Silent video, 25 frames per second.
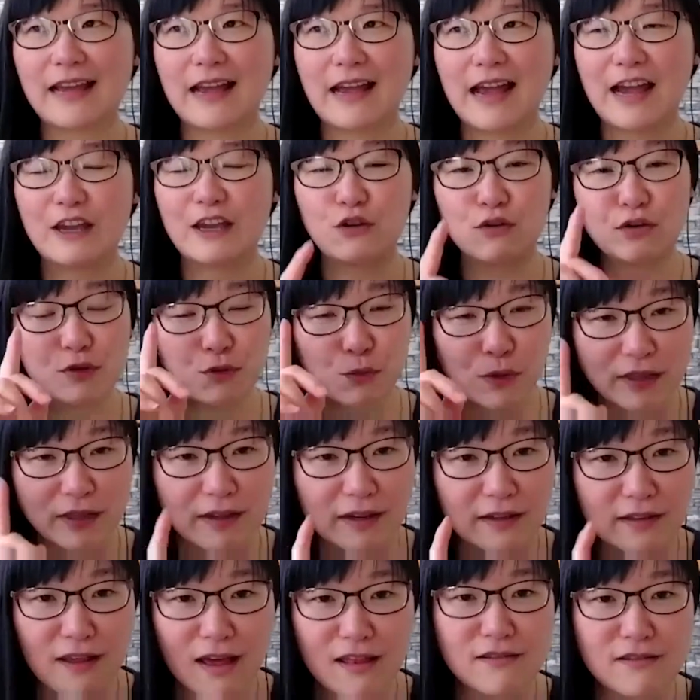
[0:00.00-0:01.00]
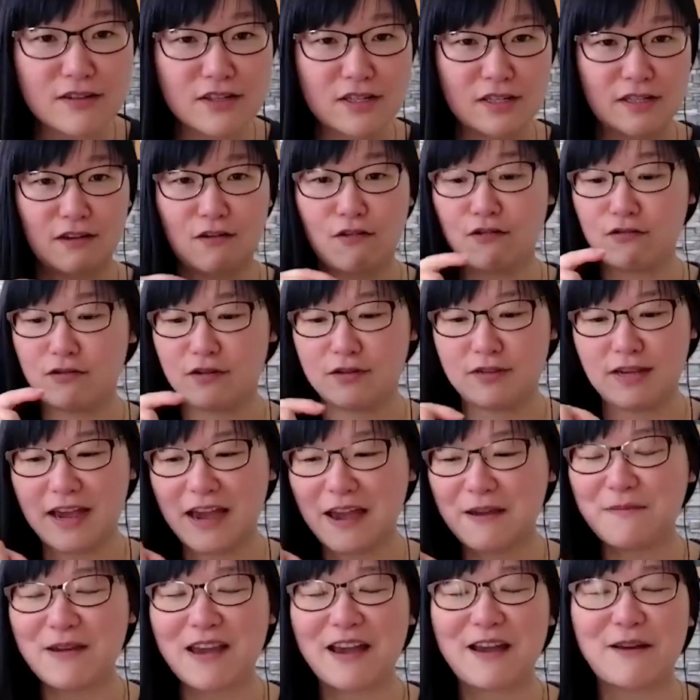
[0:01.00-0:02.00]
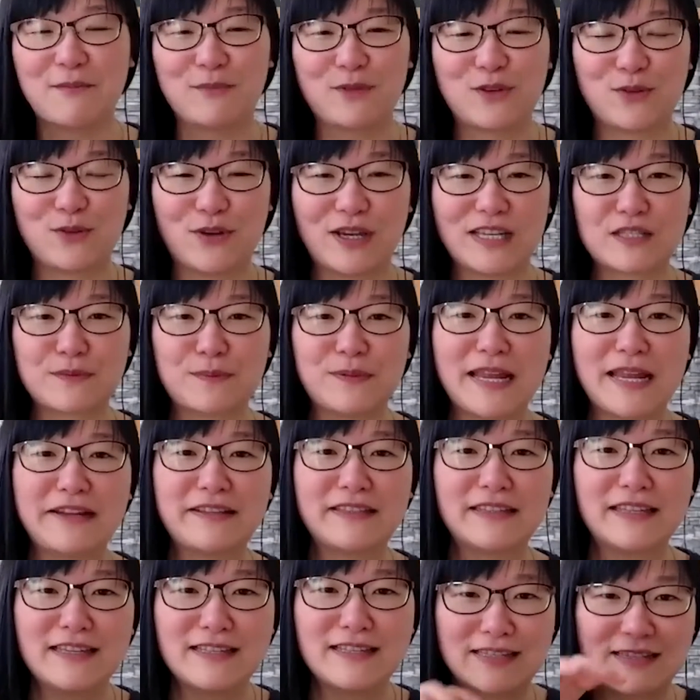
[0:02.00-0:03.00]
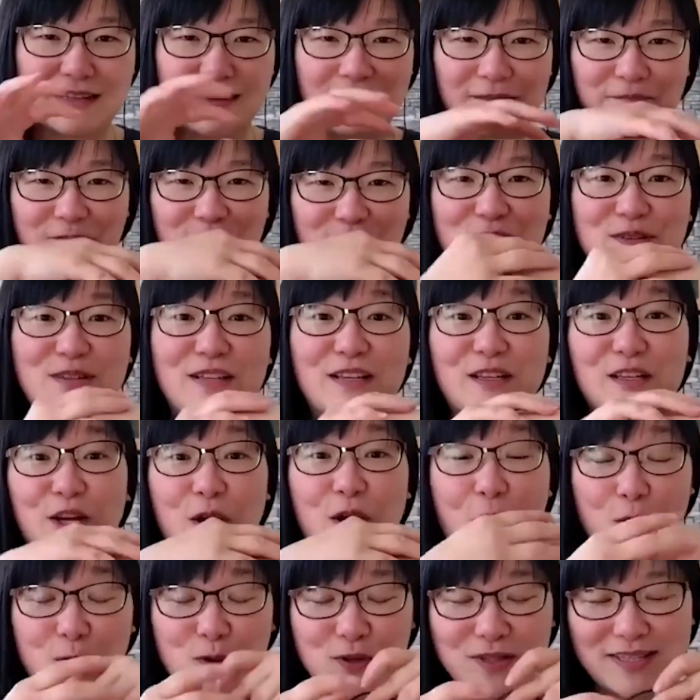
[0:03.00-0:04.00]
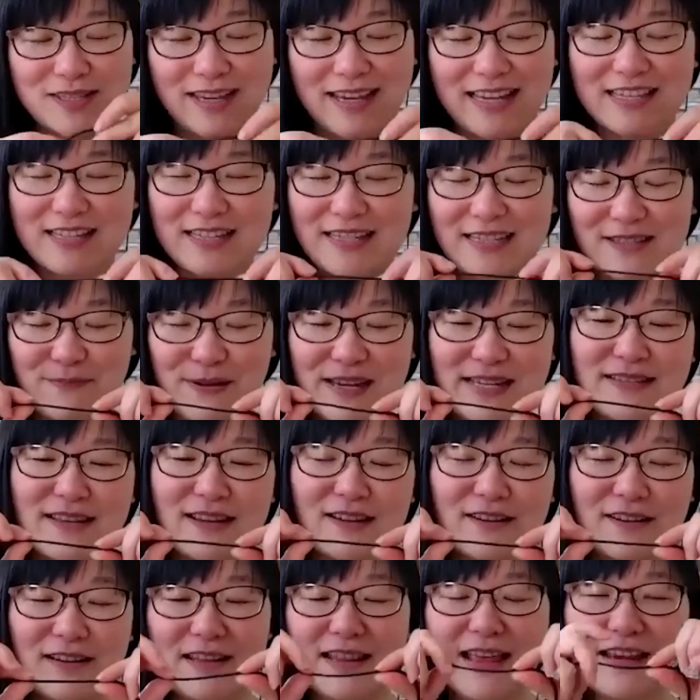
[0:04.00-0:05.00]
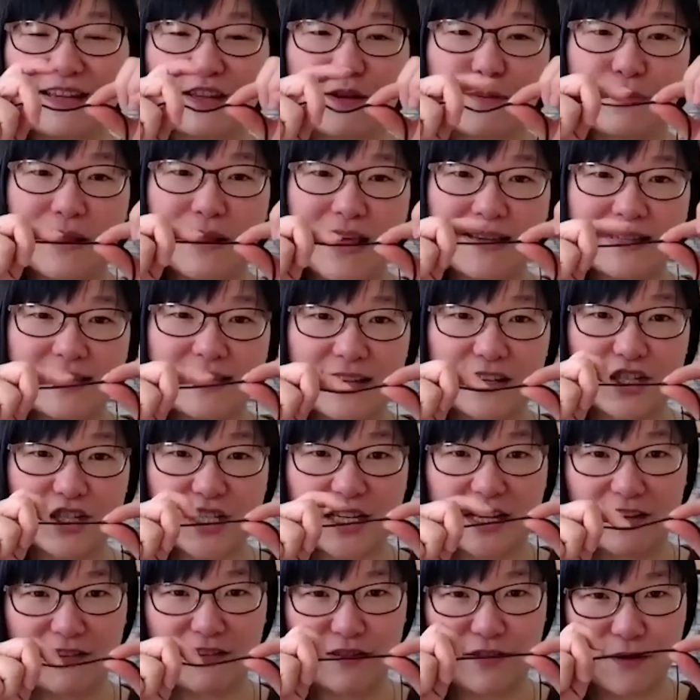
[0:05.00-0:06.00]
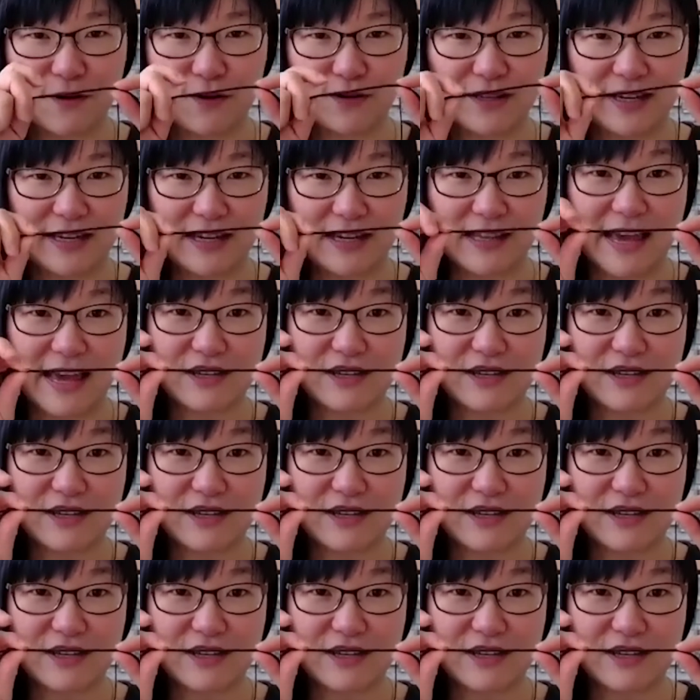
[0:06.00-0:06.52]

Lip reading: I use one analogy all the time to explain this code. It's basically like the plastic sheath on an